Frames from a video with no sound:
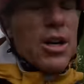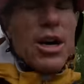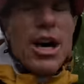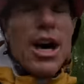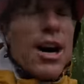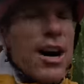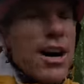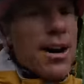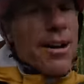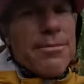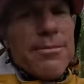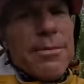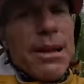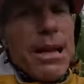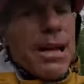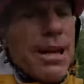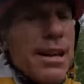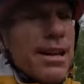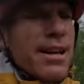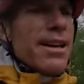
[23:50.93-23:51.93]
calm
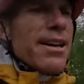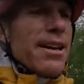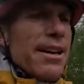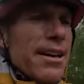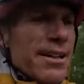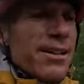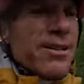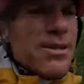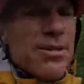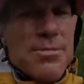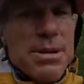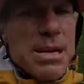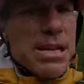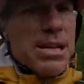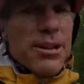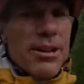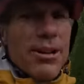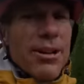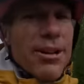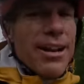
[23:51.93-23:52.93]

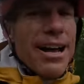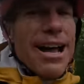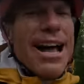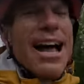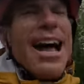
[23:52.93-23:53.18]
demeanor.